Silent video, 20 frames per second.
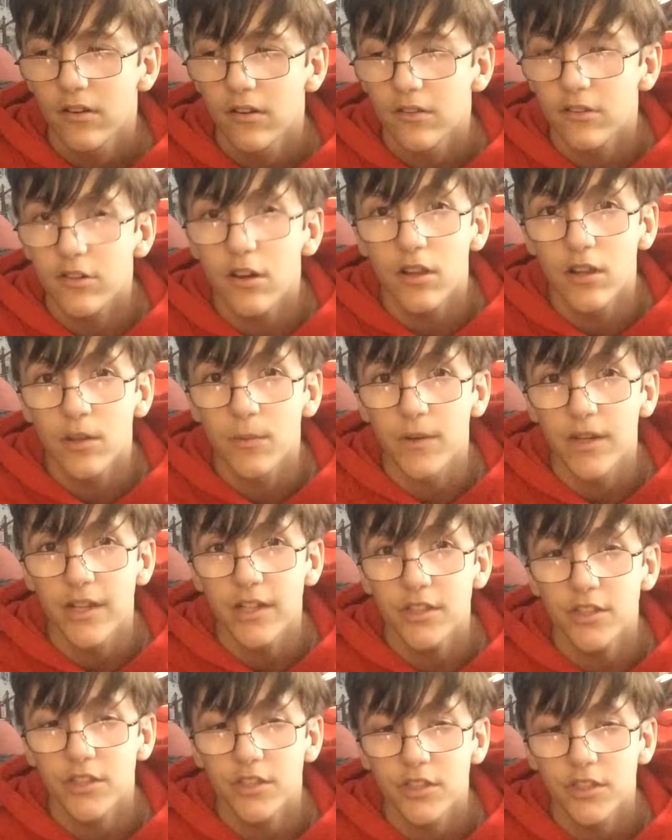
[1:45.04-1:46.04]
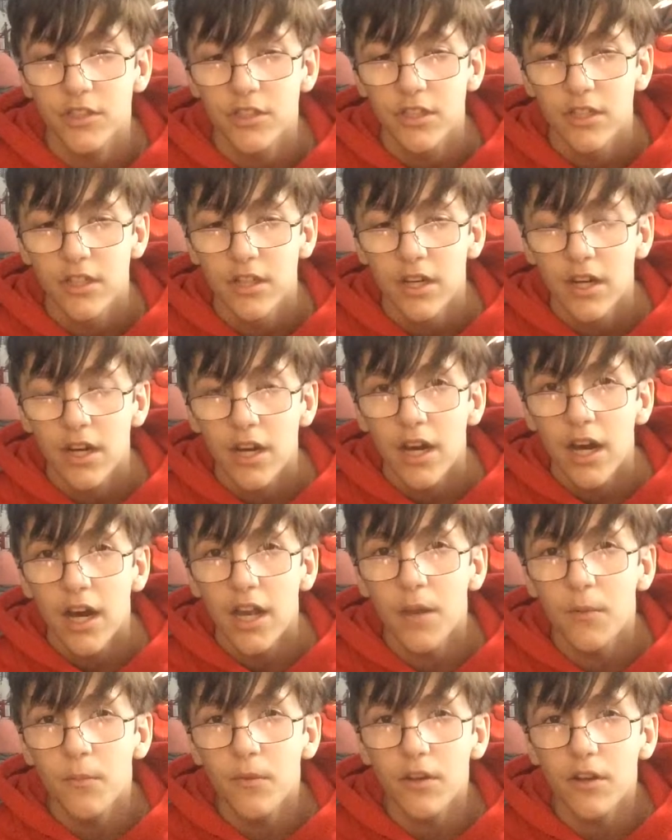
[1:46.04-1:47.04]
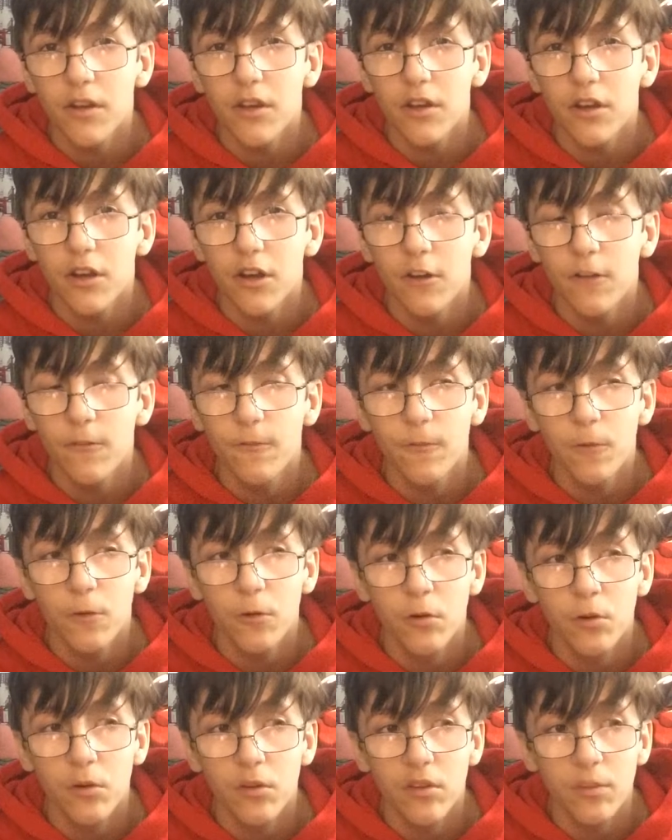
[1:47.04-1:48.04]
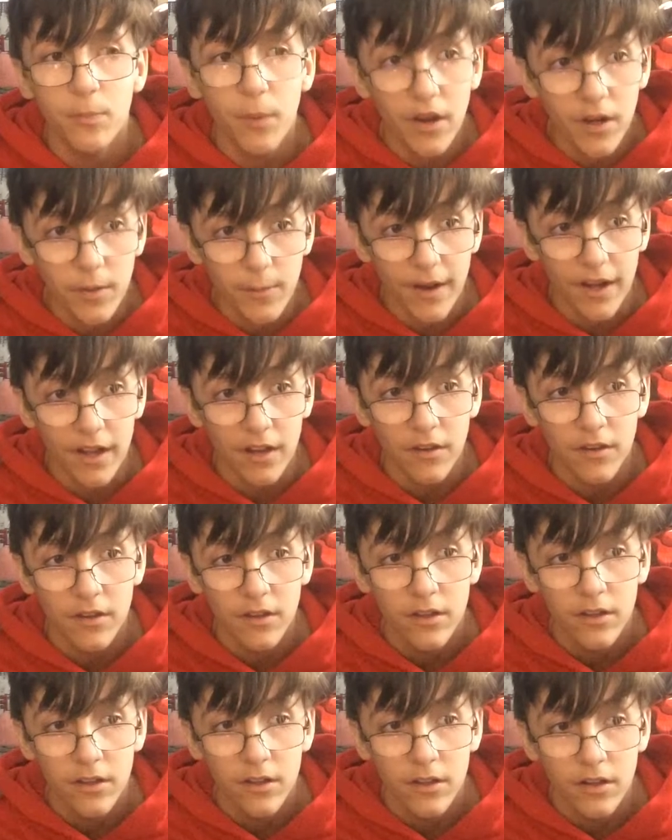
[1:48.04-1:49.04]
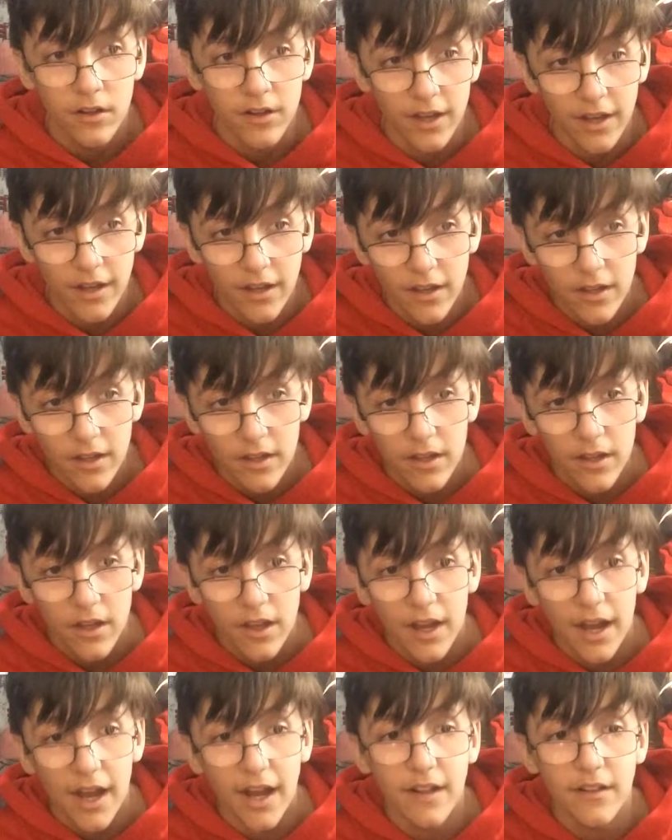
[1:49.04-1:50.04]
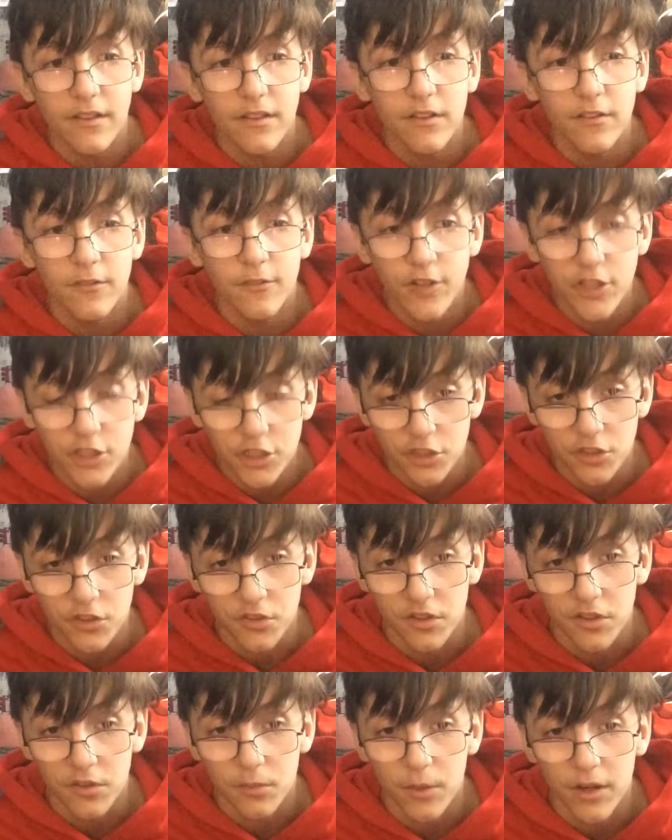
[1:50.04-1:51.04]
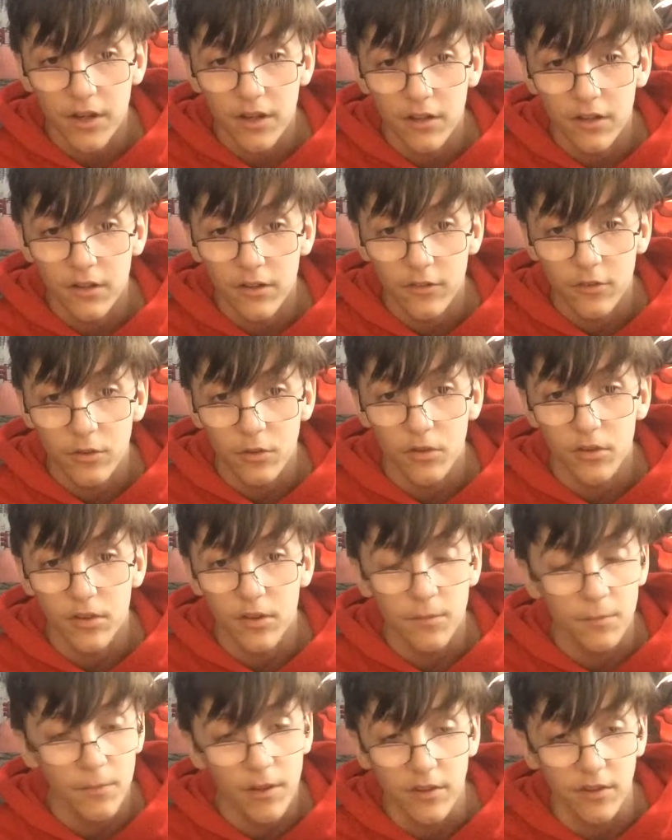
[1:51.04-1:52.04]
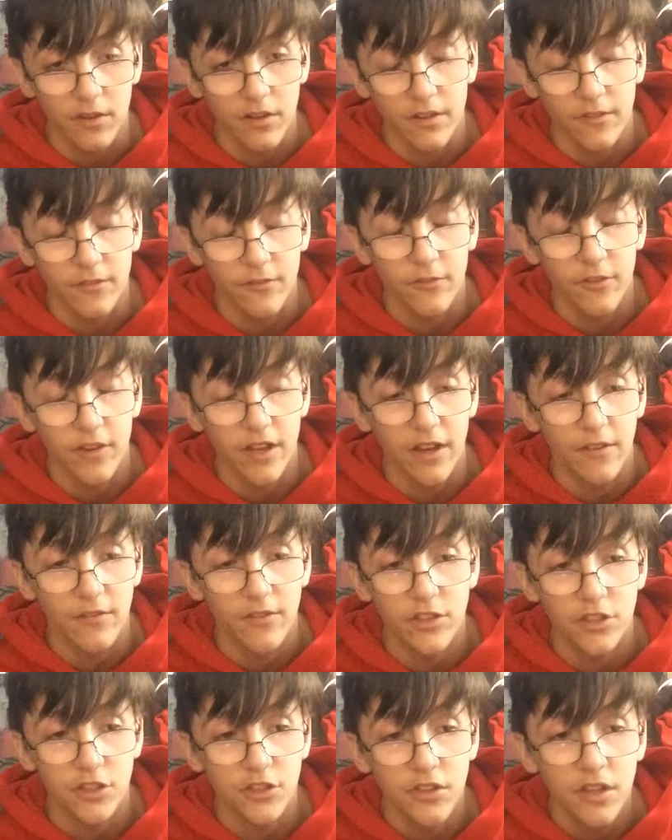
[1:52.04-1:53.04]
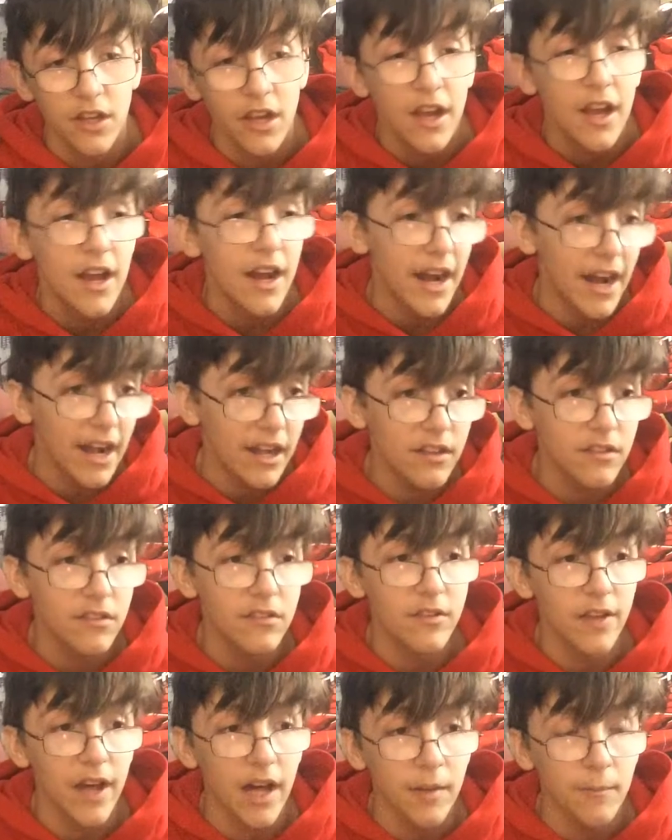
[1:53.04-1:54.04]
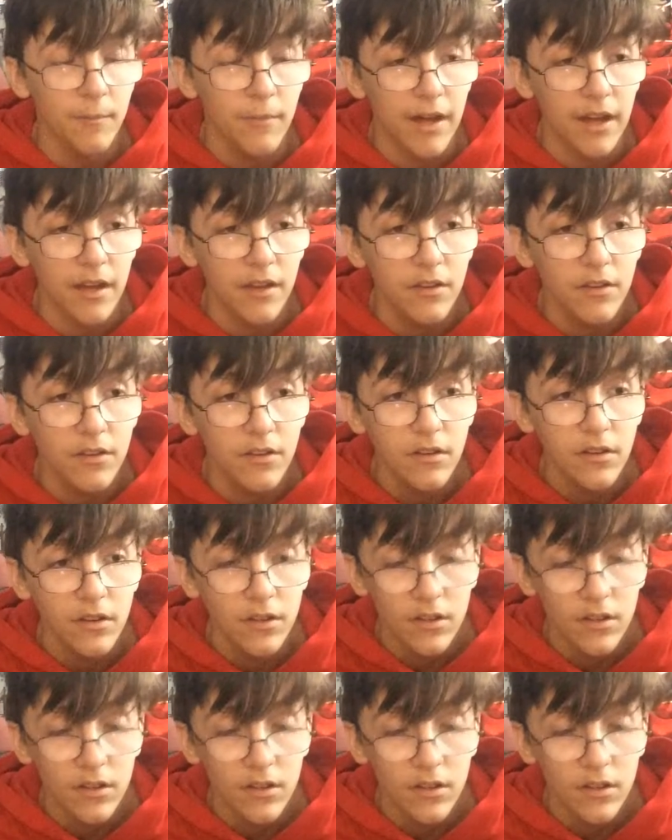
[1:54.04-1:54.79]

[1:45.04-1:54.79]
Scarlet Witch. And then we're going to go for Spider-Man, okay? And Vision as well, of course. I mustn't forget Vision. And Ant-Man.